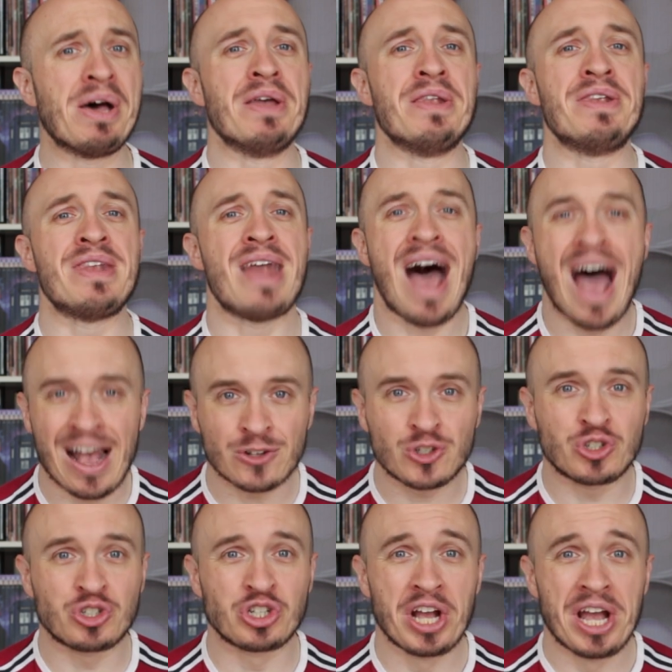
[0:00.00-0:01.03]

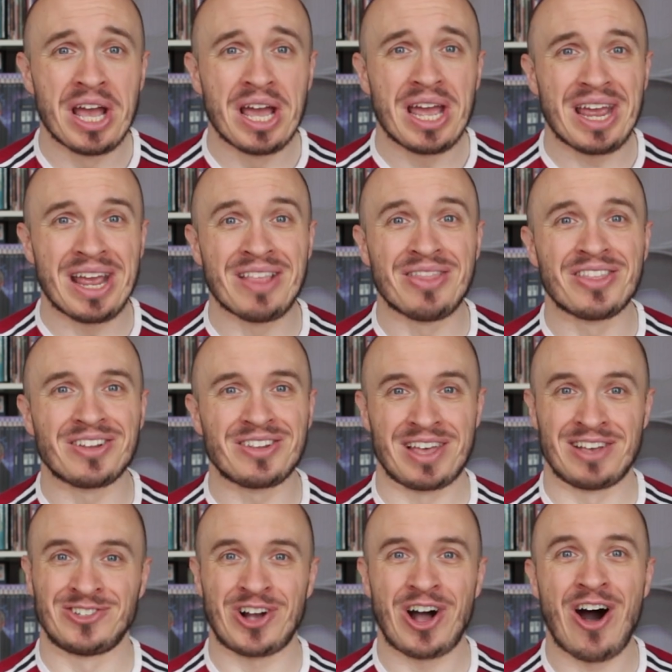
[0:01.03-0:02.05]
panache in the
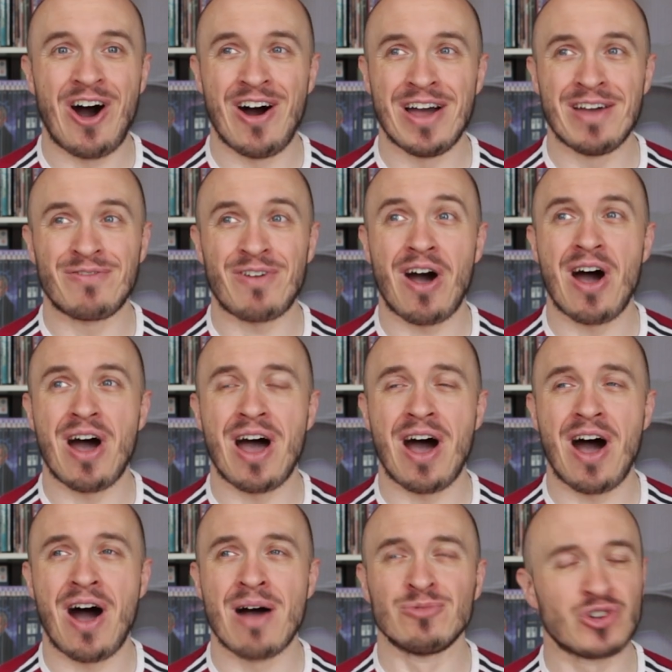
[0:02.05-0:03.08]
Leisure Hive.
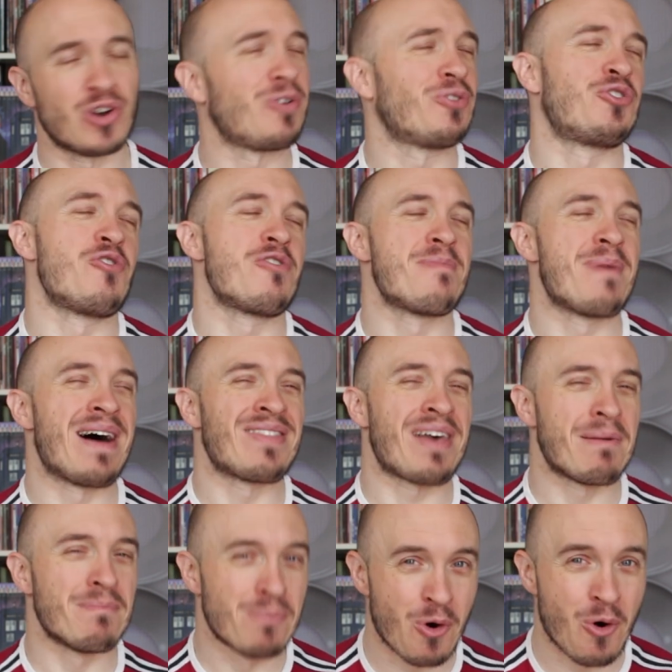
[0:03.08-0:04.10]
I'm sure I'll talk about
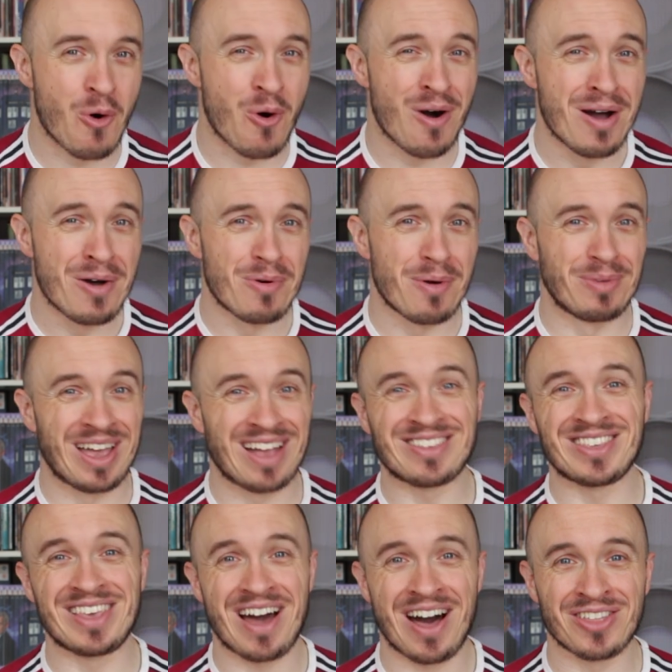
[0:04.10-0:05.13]
that more when we
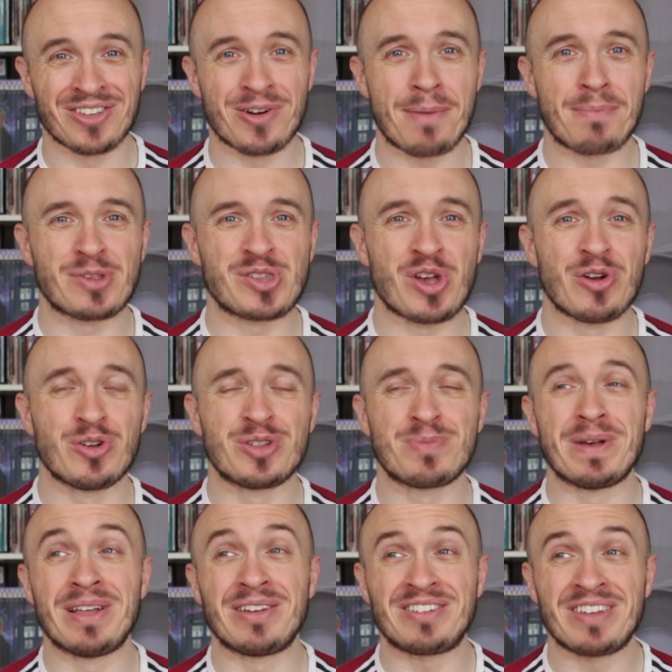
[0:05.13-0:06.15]
get to the other episodes,
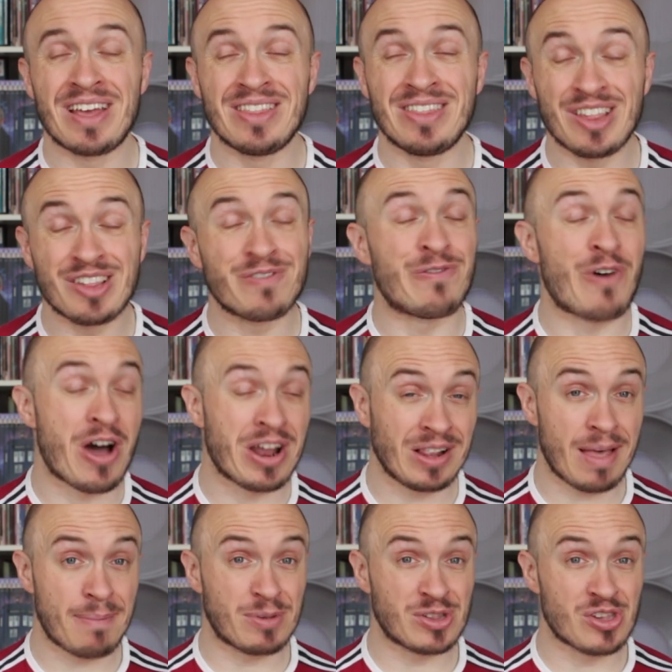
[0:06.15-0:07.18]
but this
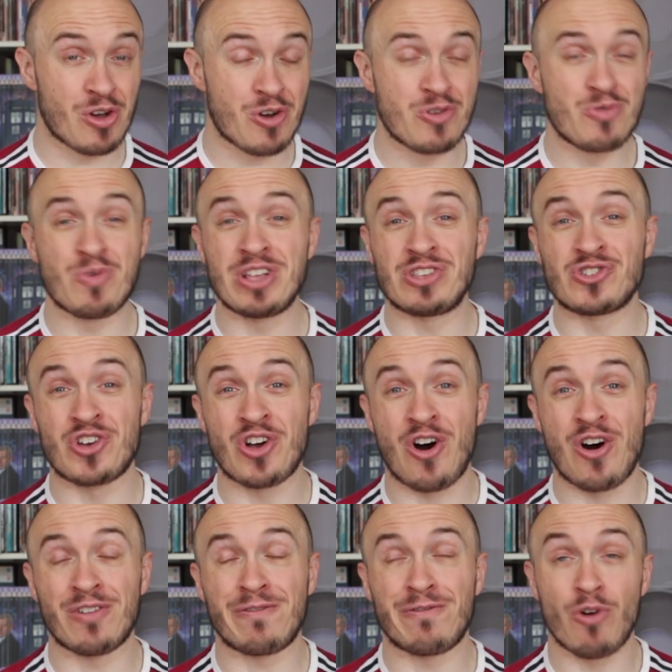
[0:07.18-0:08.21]
final episode, which
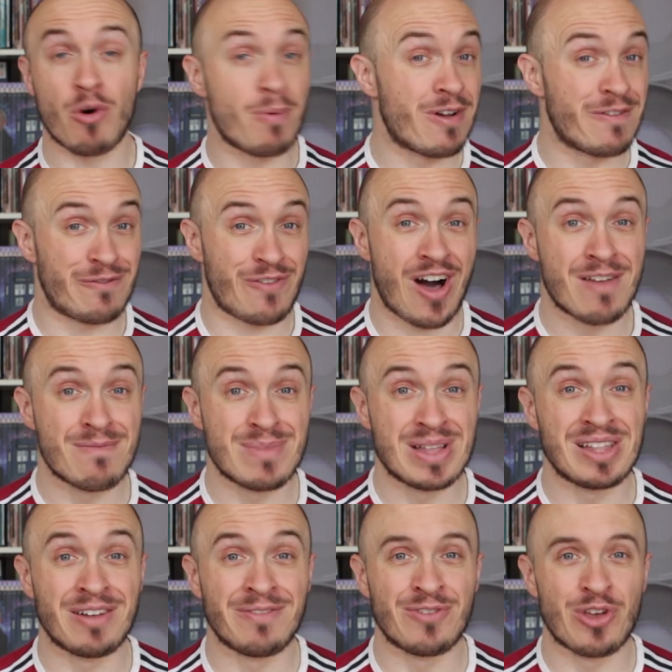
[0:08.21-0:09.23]
got 4.5
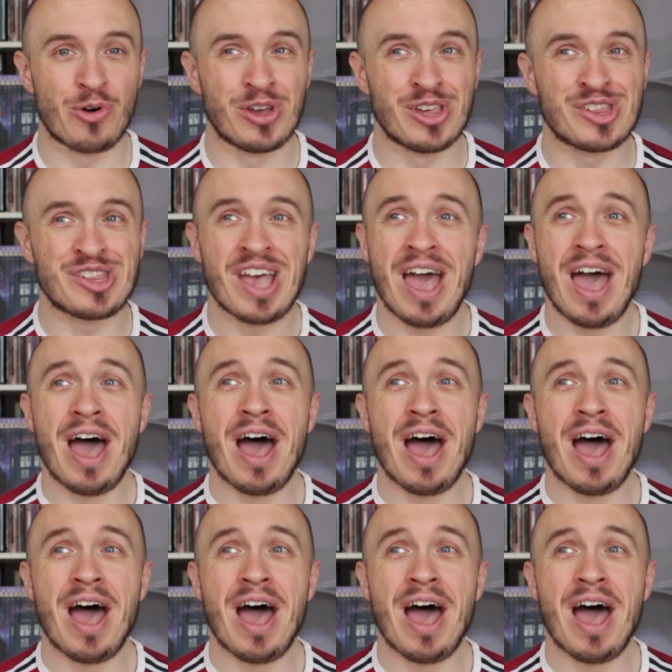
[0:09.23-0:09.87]
million viewers,